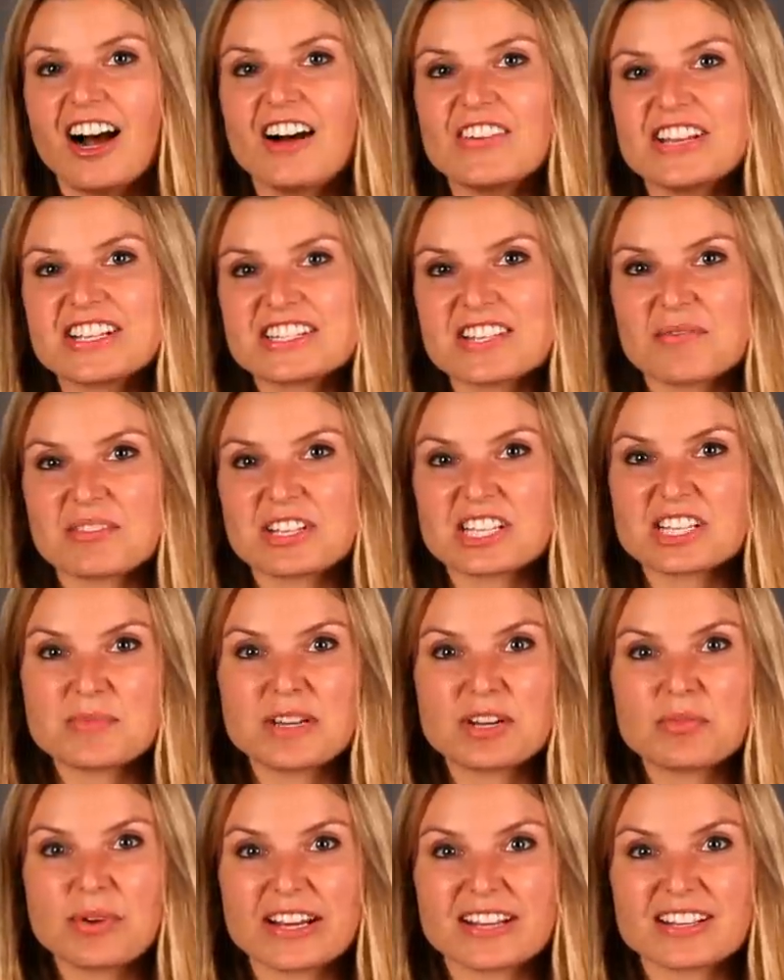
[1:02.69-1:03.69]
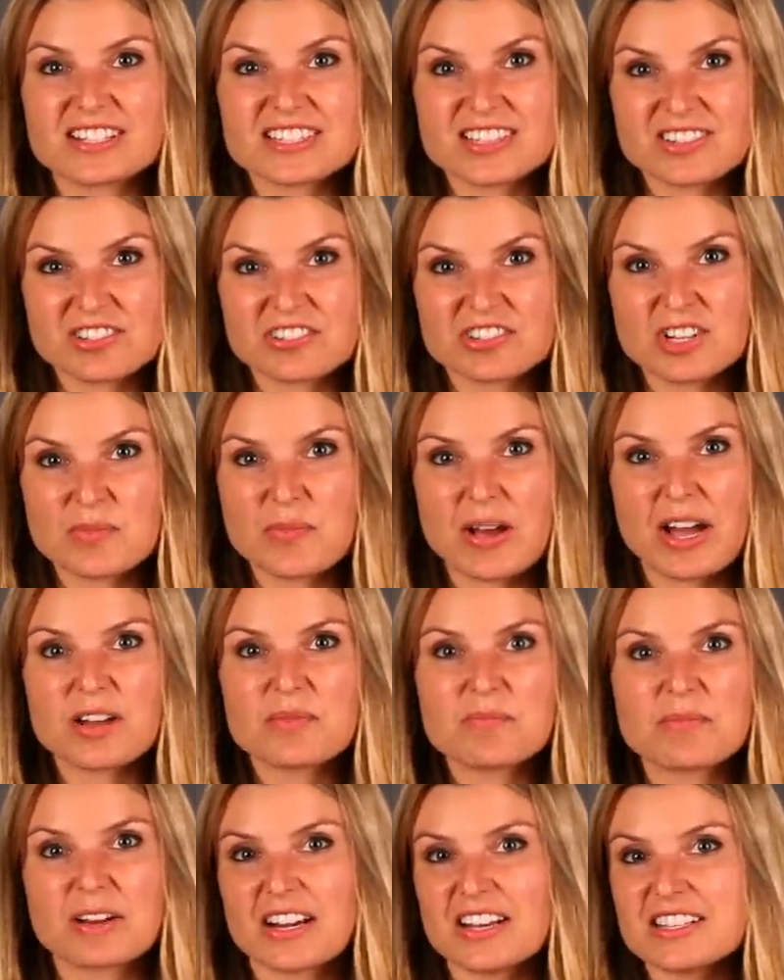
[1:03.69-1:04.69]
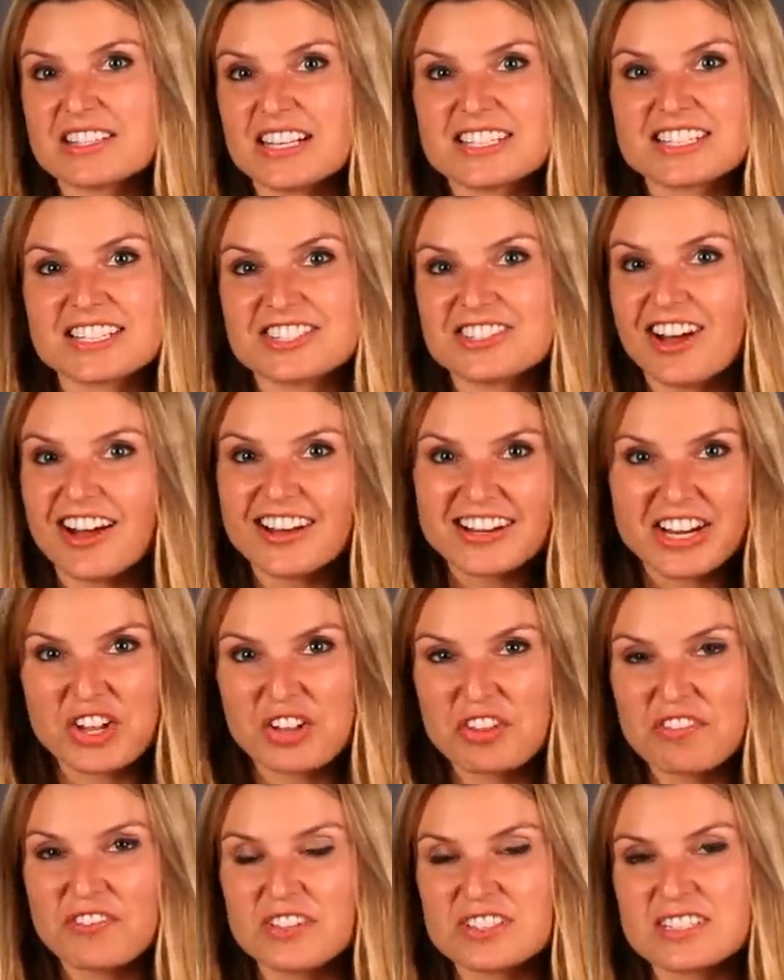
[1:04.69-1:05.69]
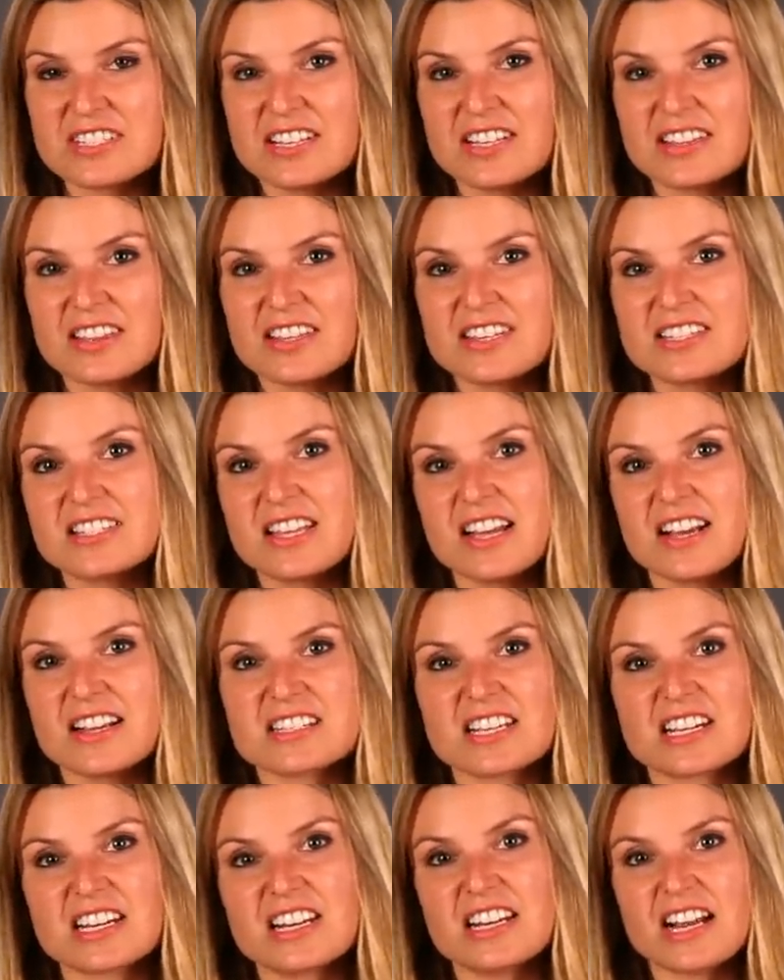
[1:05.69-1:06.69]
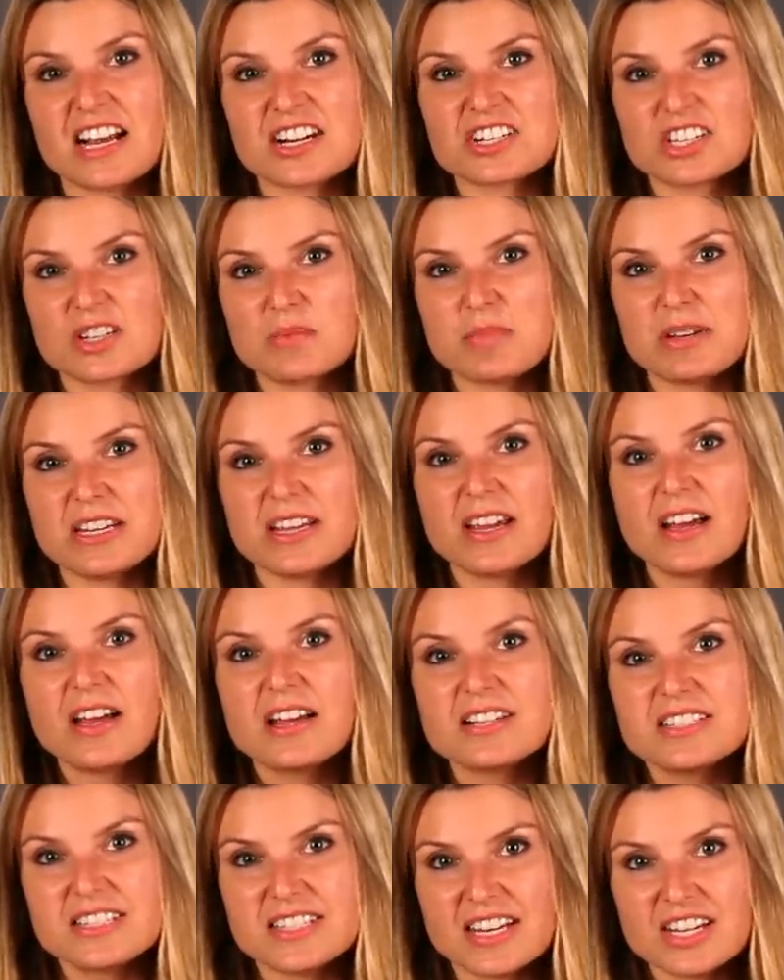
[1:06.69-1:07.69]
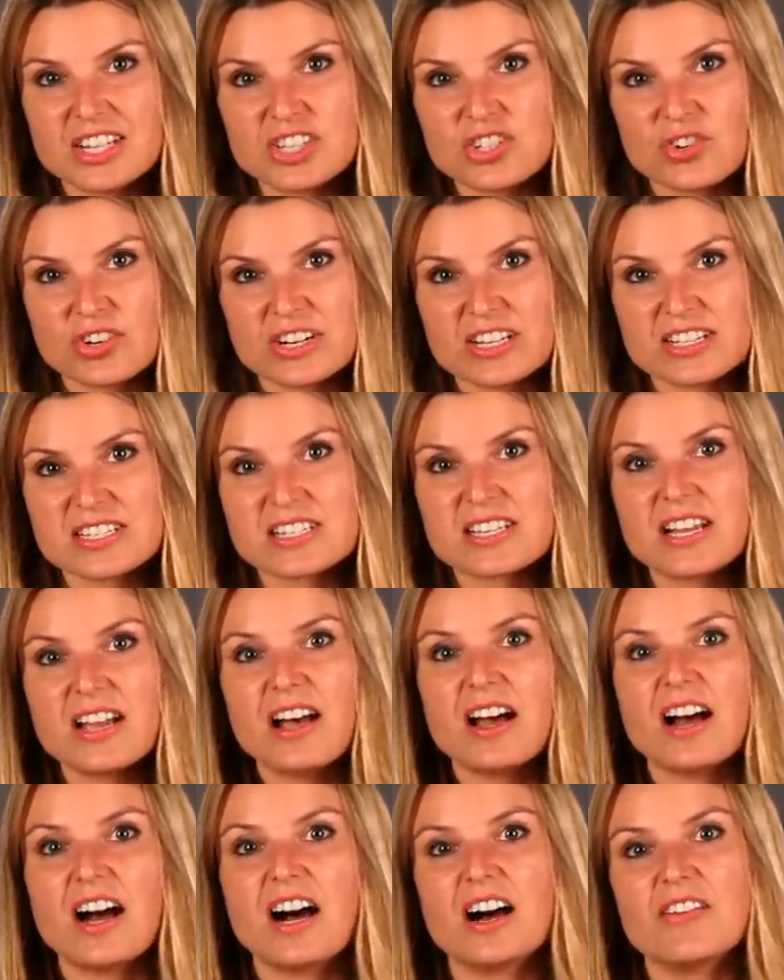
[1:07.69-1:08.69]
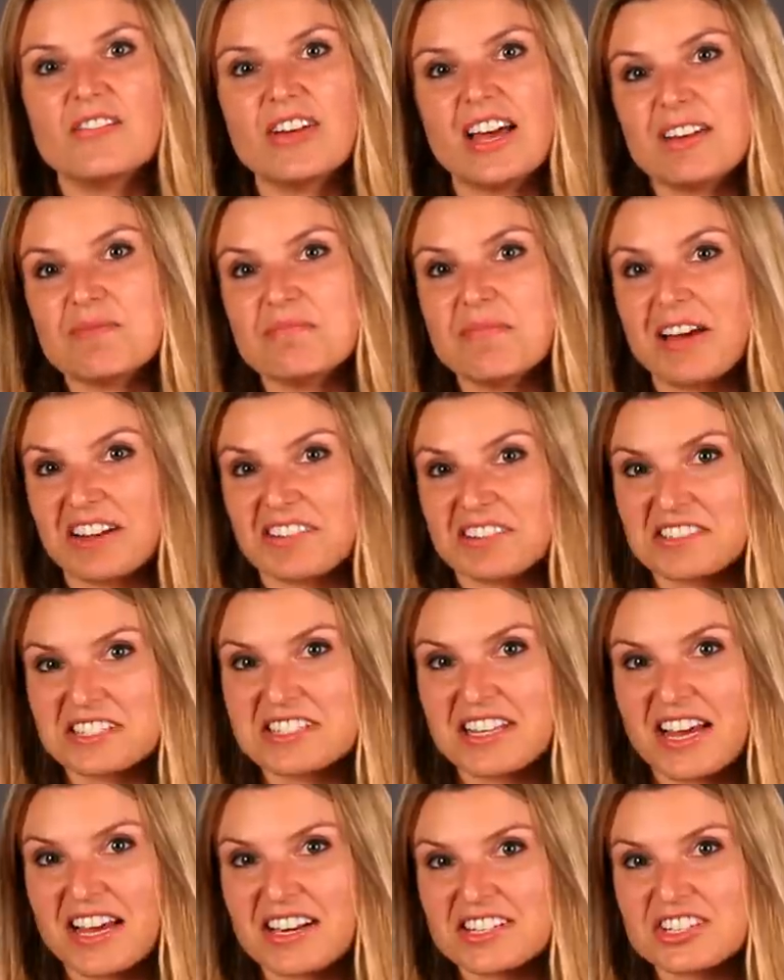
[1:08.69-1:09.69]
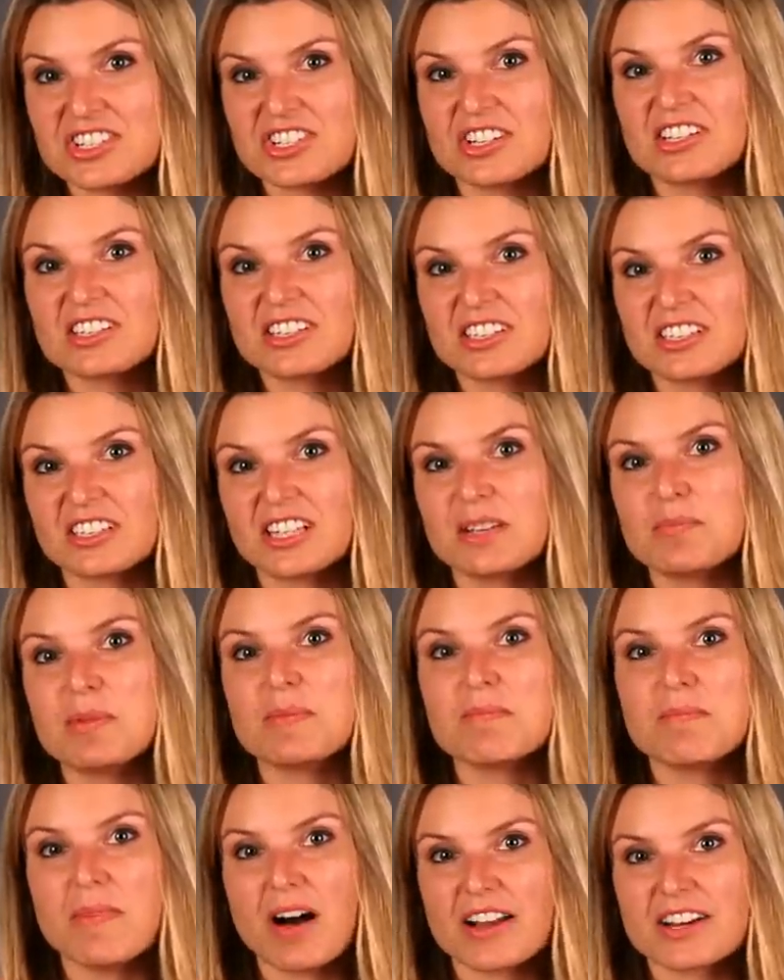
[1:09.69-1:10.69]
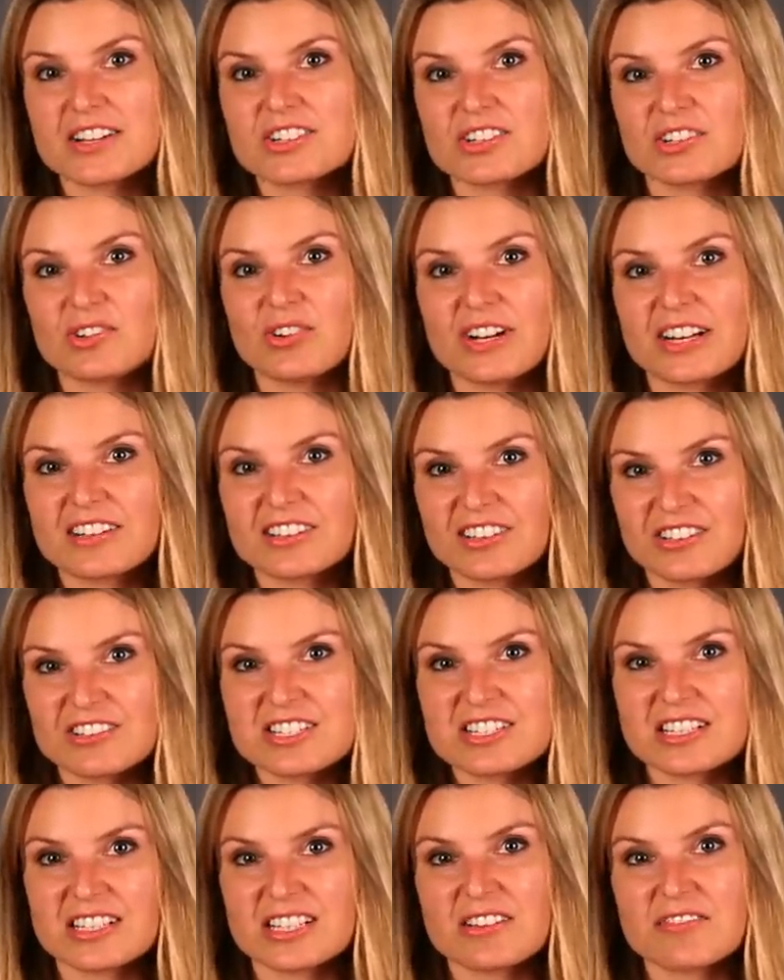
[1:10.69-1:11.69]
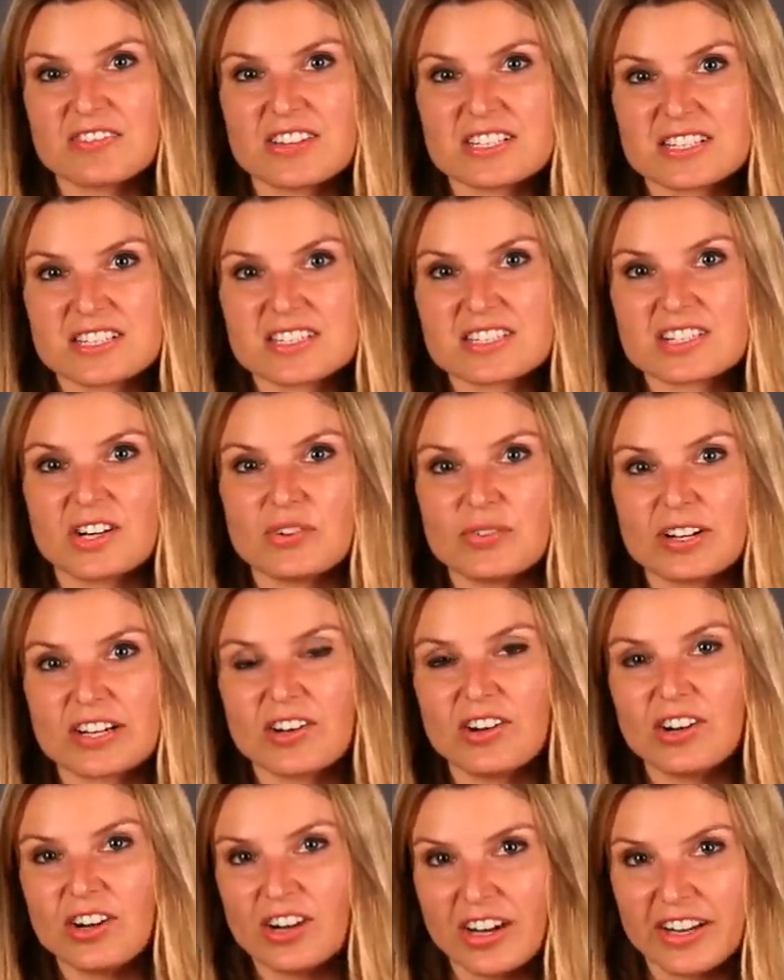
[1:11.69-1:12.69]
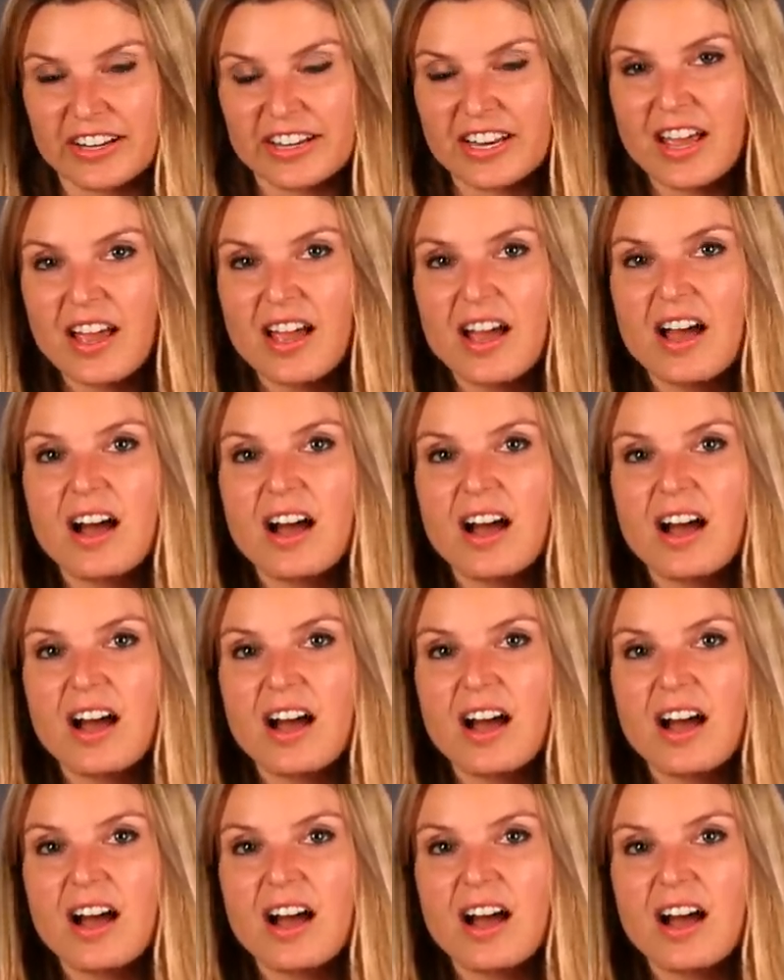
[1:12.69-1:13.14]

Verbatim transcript: um, is something to be quite concerned about because it's not healthful to eat these things. It can actually be dangerous, um, and medical status should clearly be monitored quite closely if this is going on.